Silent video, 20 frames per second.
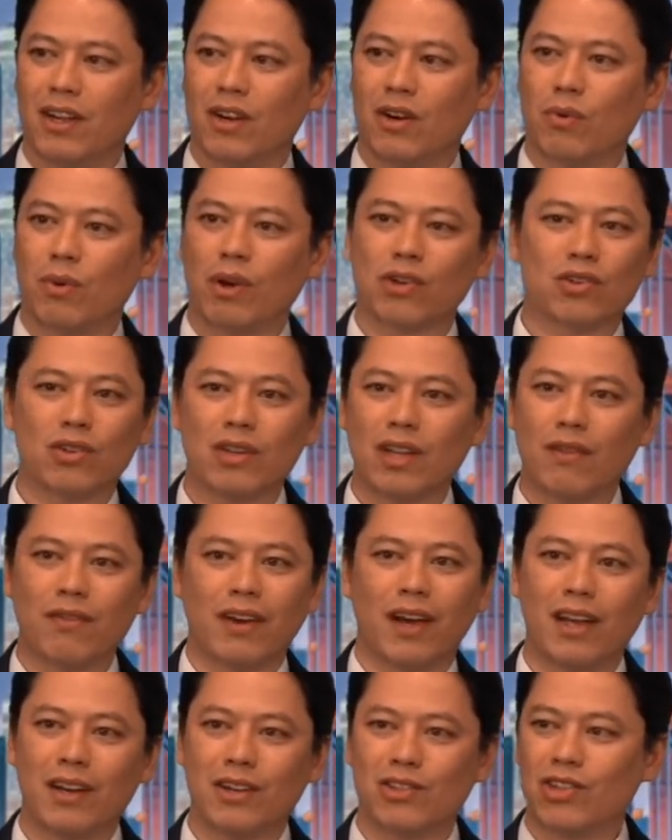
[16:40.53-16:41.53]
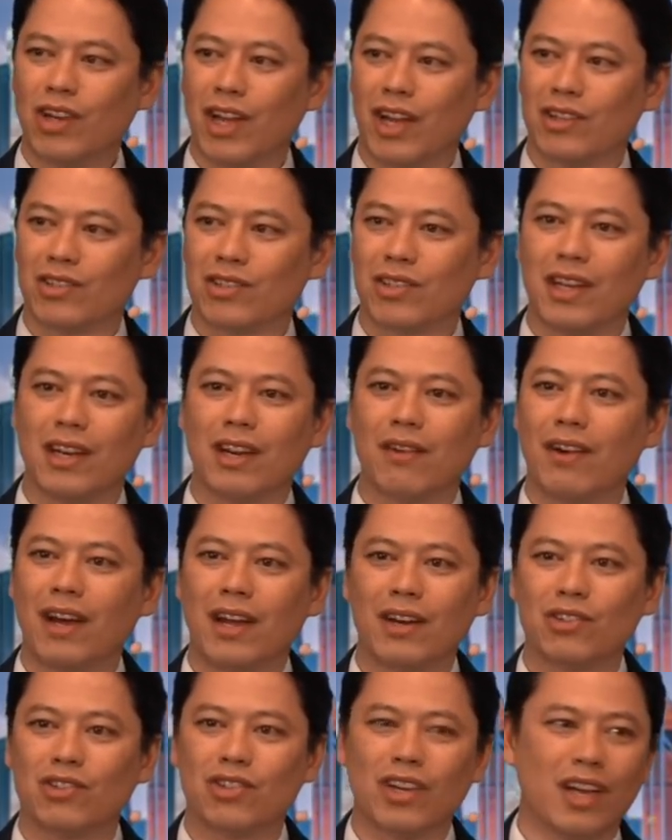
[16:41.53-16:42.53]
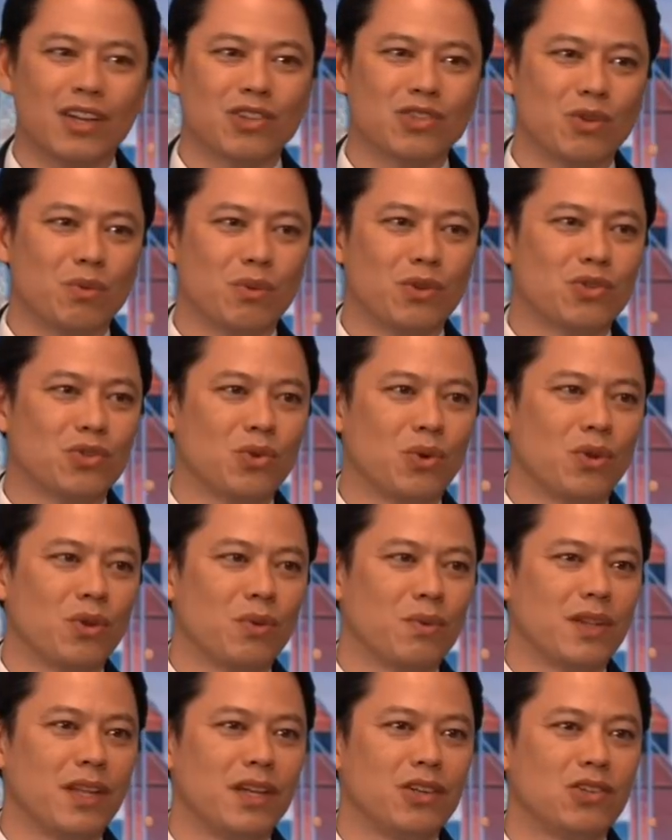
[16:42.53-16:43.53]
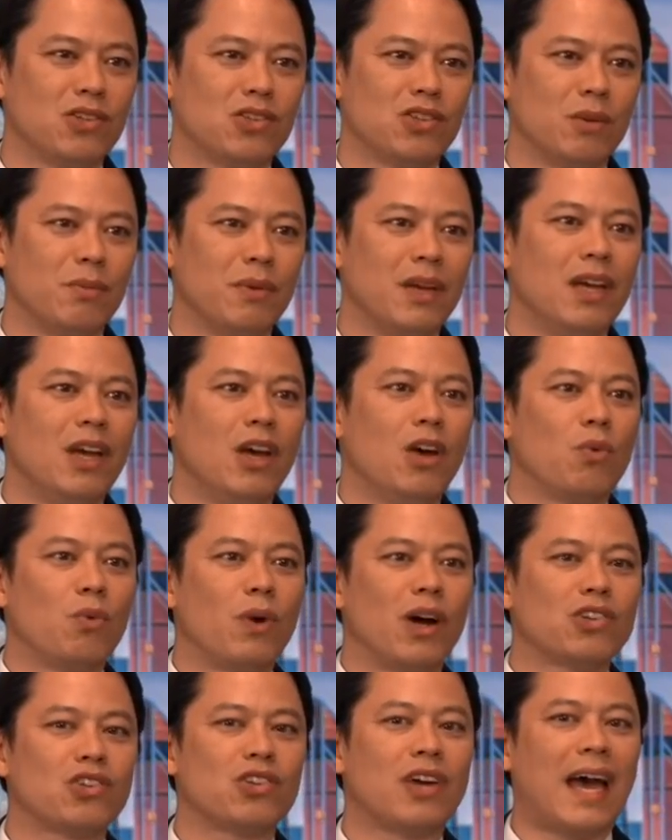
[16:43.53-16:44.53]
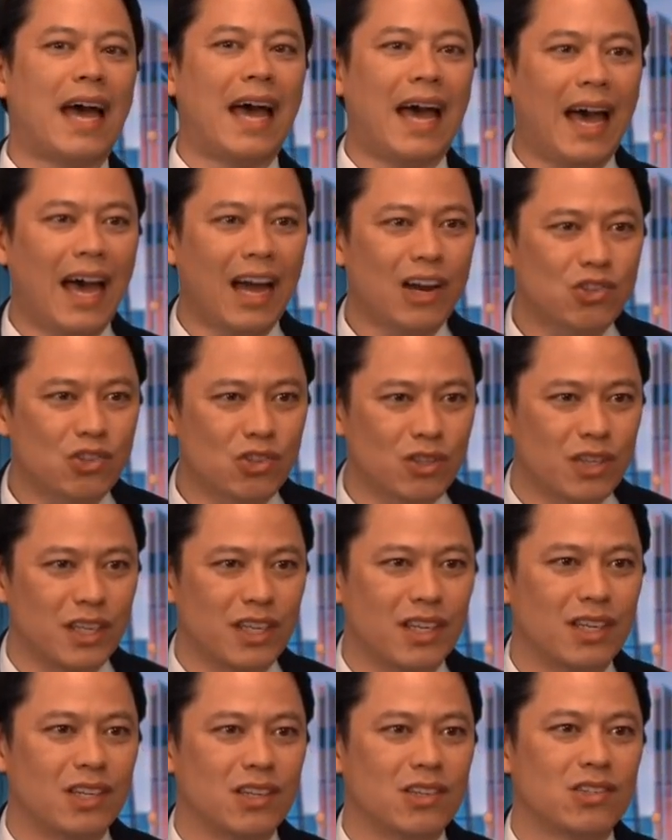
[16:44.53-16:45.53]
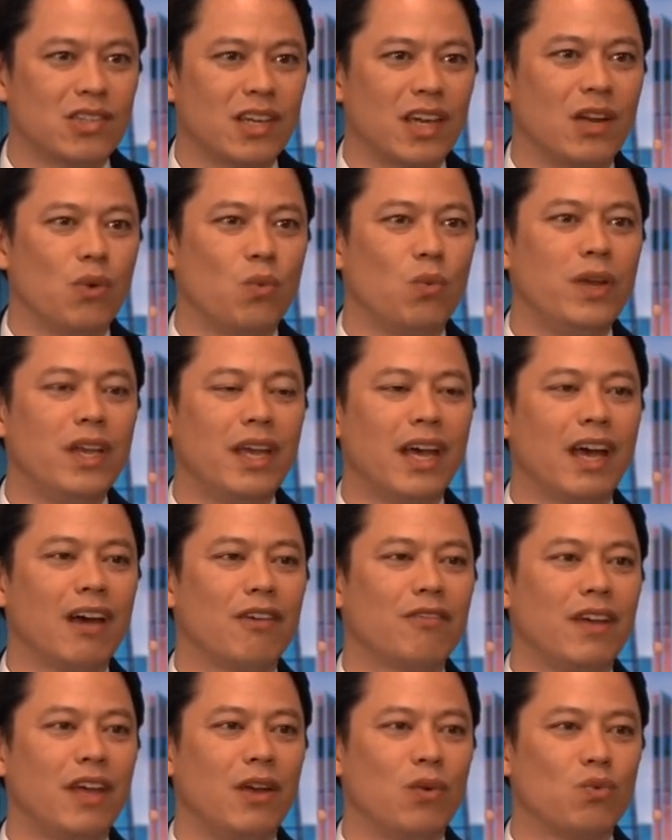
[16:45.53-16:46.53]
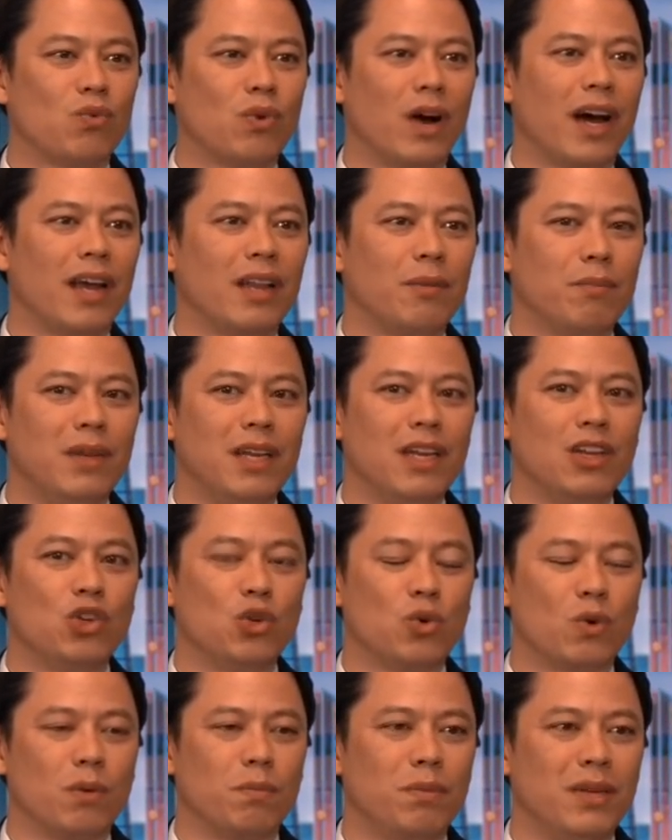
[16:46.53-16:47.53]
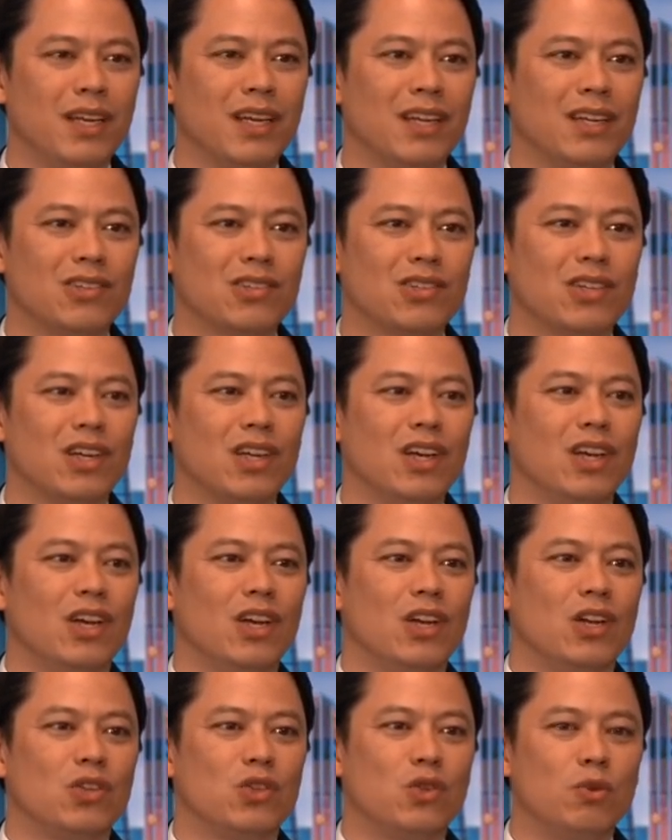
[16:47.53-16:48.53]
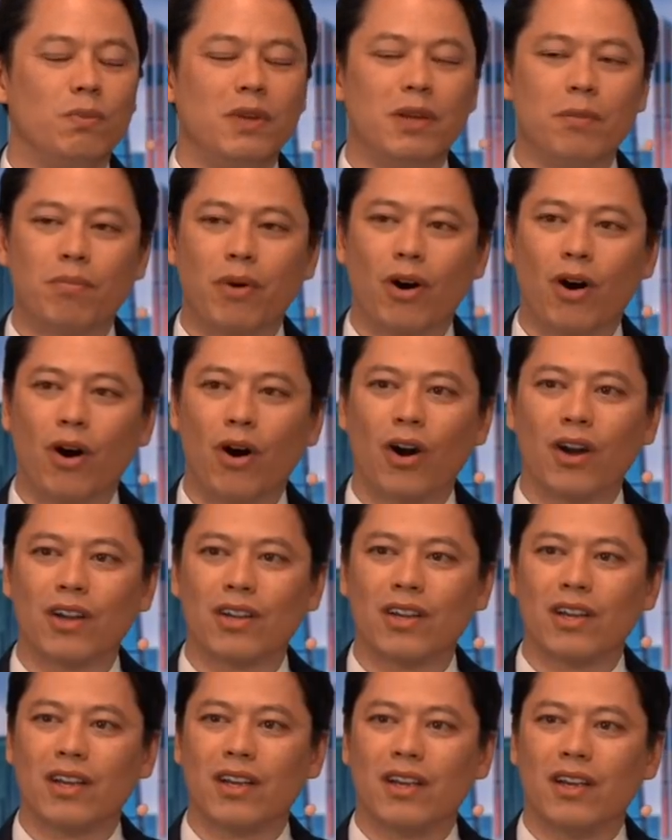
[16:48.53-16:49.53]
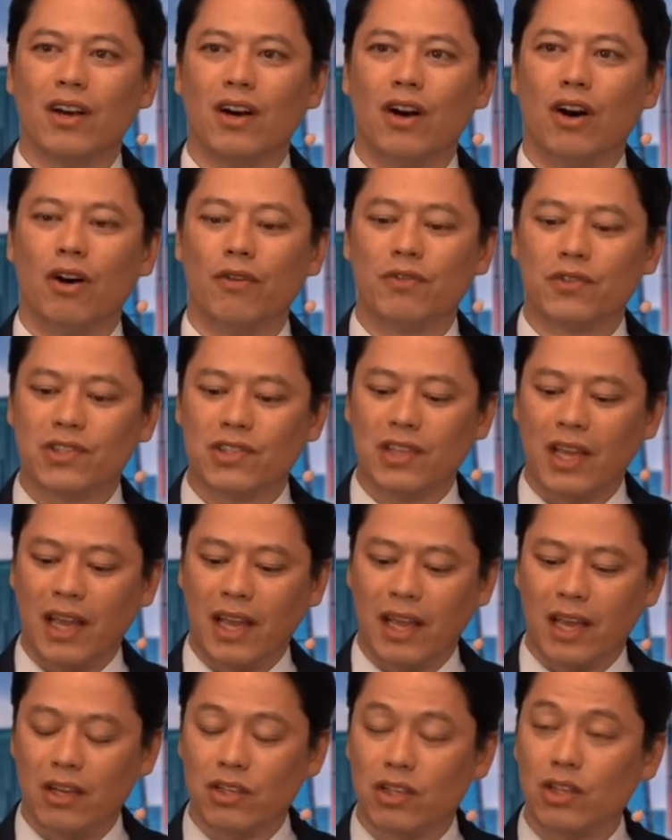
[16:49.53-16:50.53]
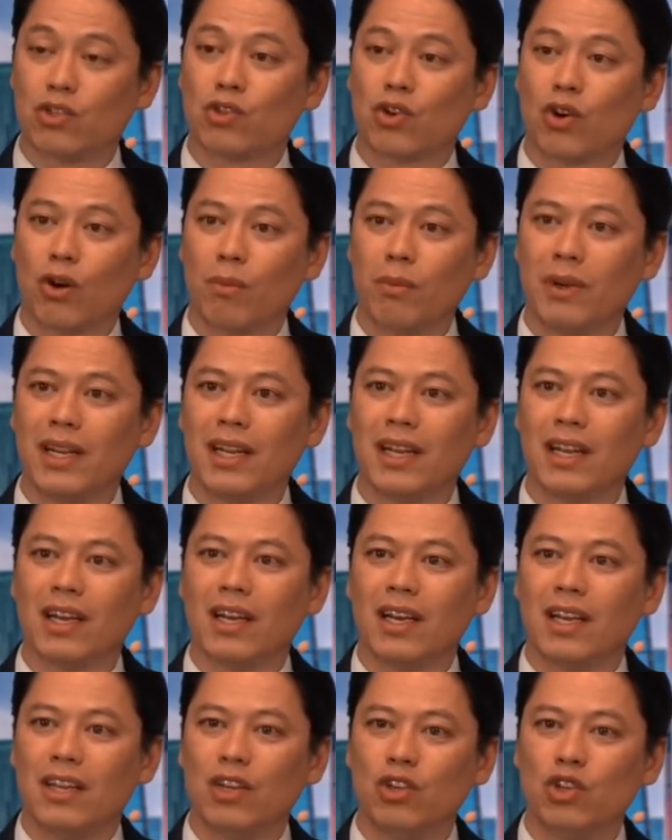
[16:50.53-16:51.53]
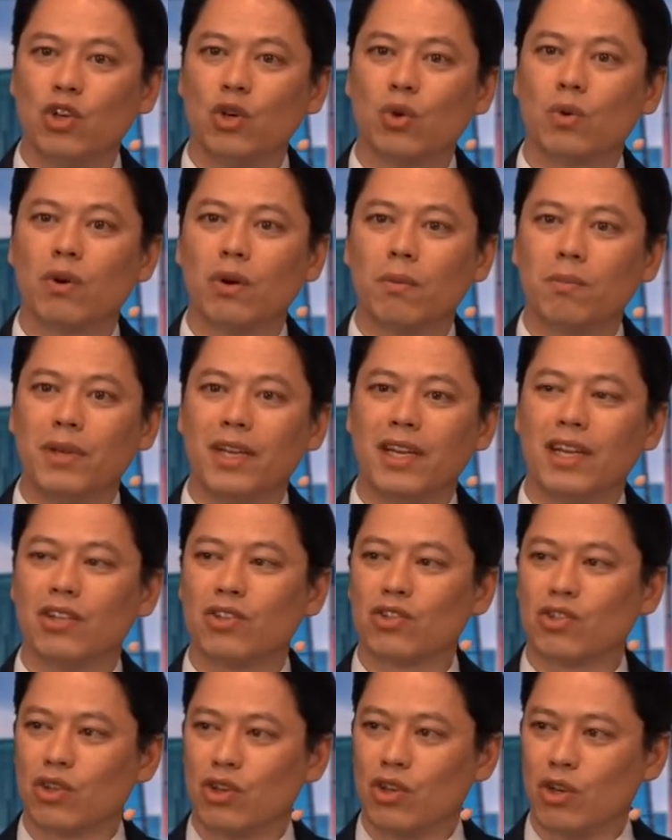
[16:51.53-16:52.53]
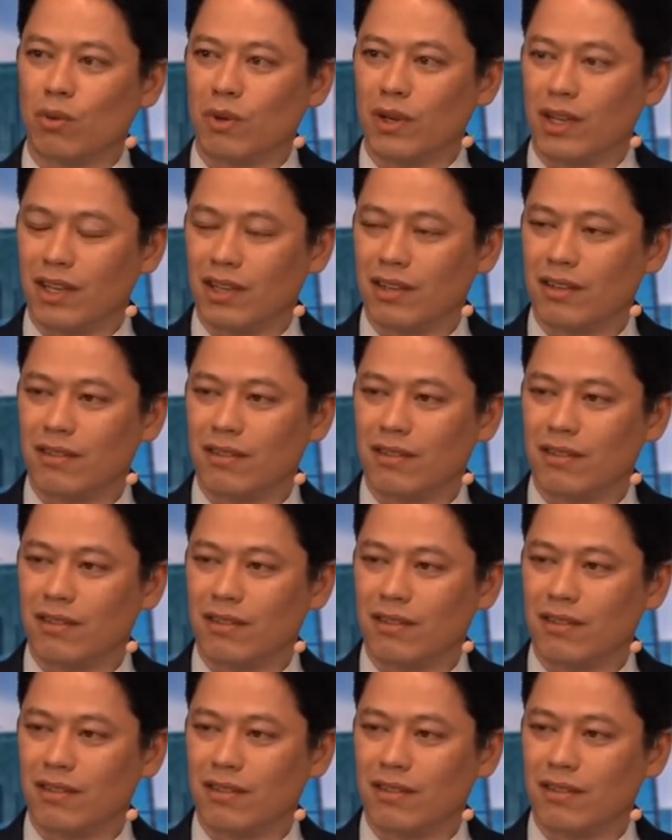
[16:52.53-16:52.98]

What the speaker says: Russia never had a chance. They never had a chance to restore the relationship. Russia actually said, we have a right, being Europeans, to be part of determining European security.